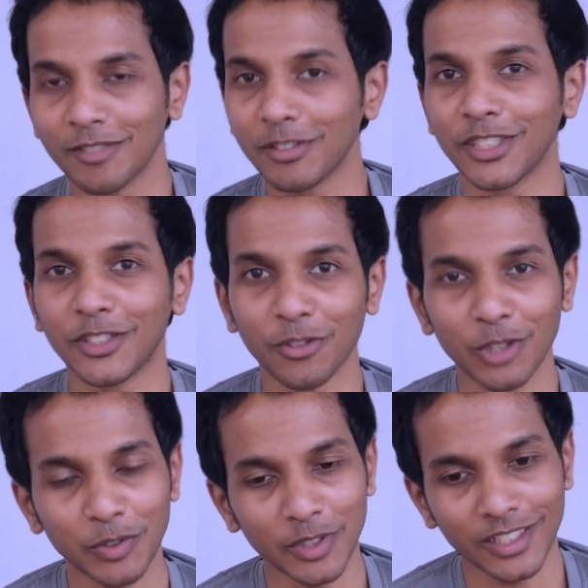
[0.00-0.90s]
That's the
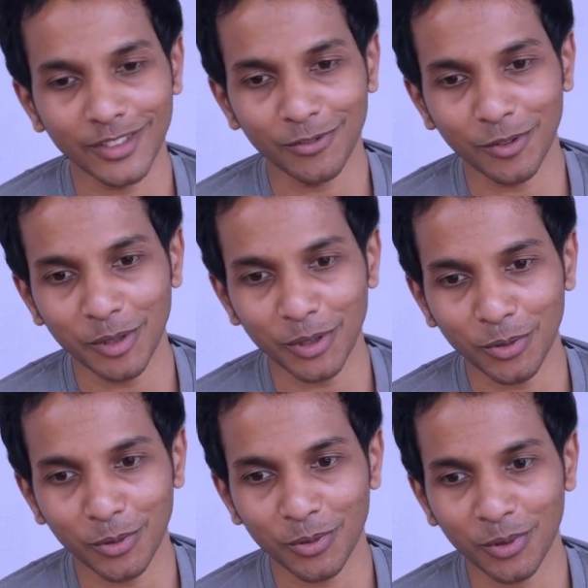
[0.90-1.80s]
only way for me
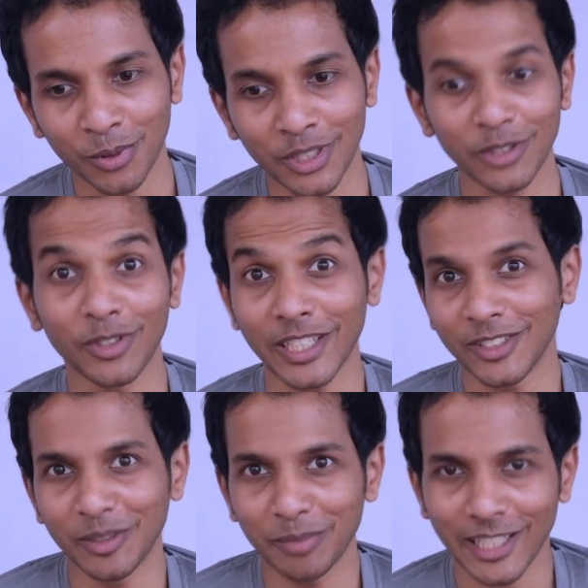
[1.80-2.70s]
to know that you're
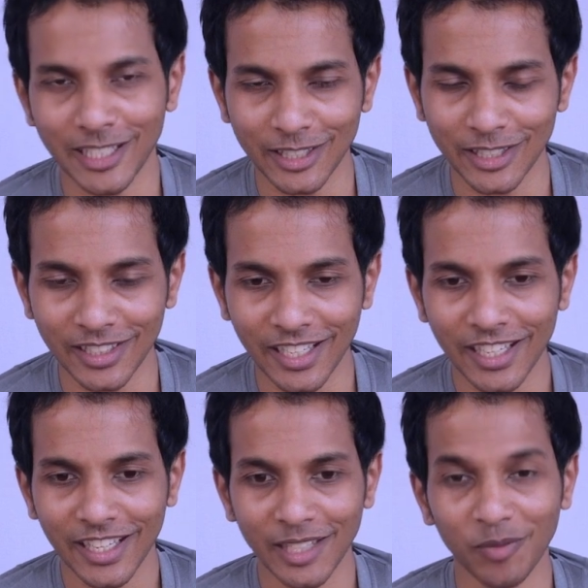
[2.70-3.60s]
actually practicing,
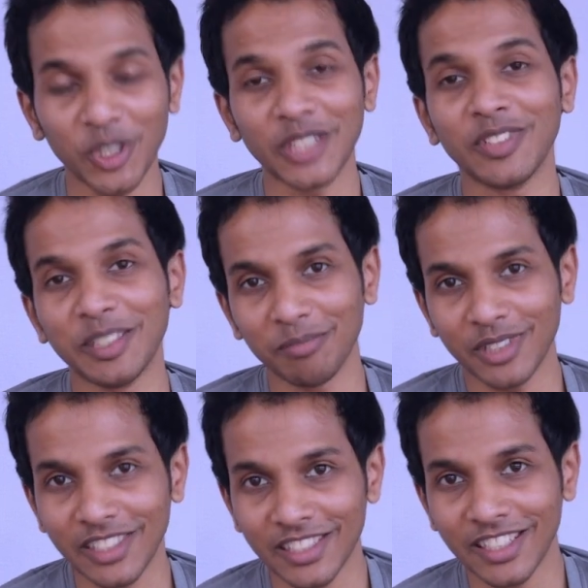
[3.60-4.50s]
and whatever I'm
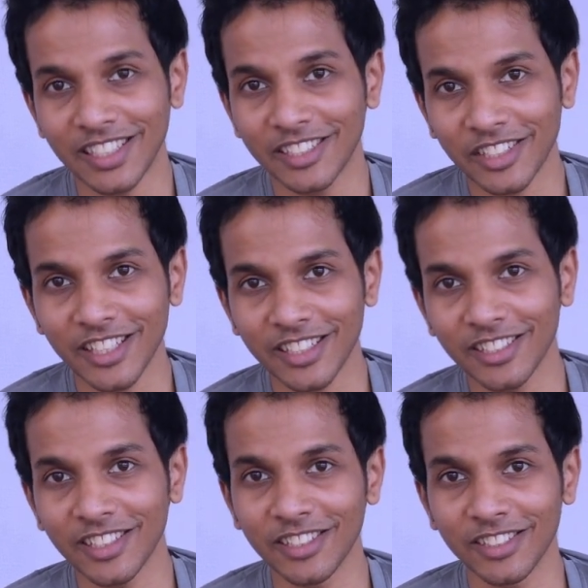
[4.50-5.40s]
sharing
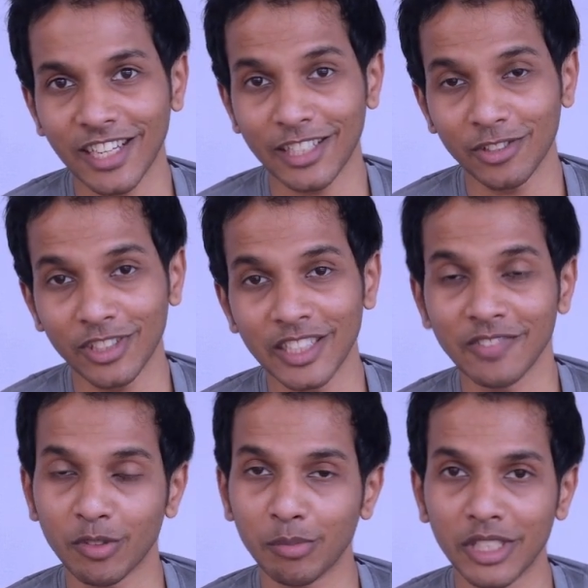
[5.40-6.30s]
is actually
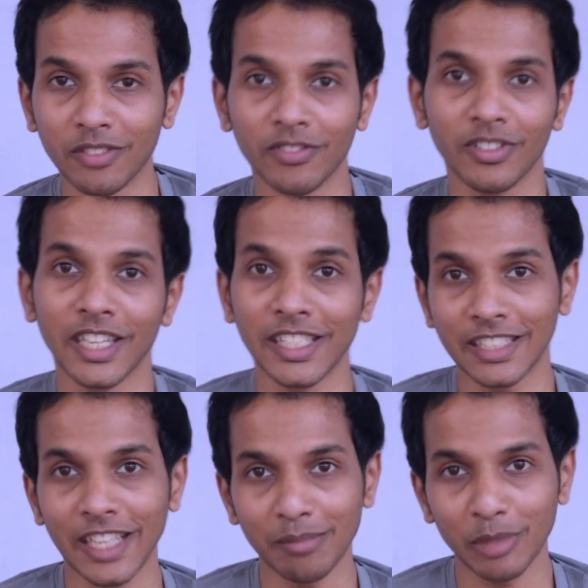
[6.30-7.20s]
informative and is
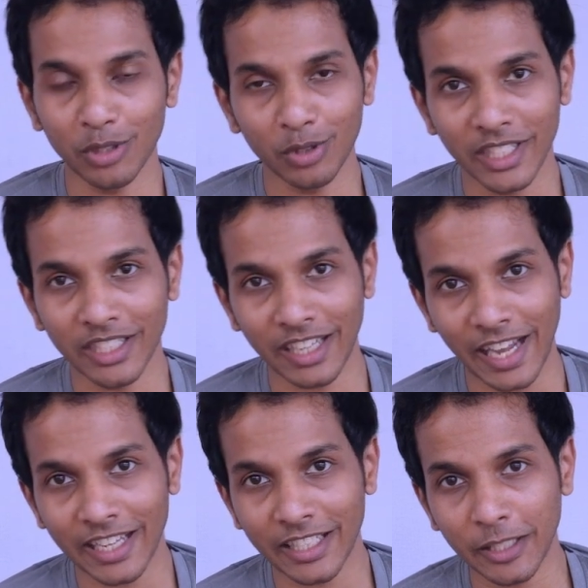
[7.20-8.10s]
helping you gain
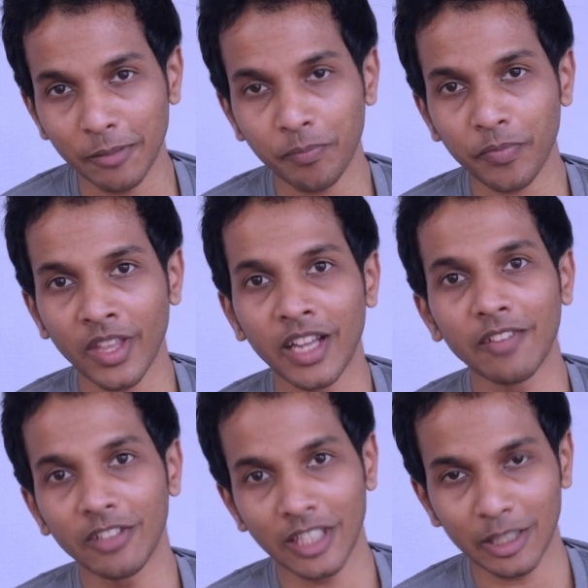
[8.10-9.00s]
clarity
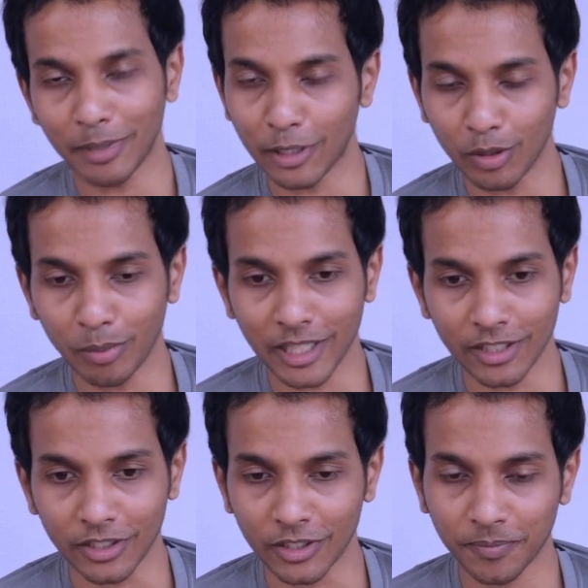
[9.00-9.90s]
with respect to the
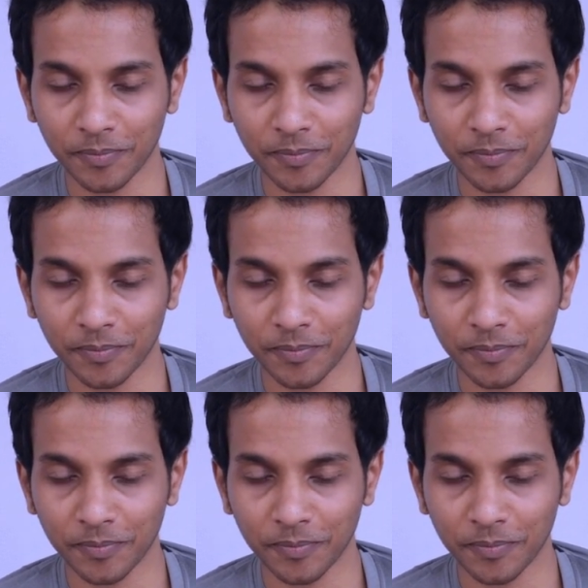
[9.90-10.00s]
practice.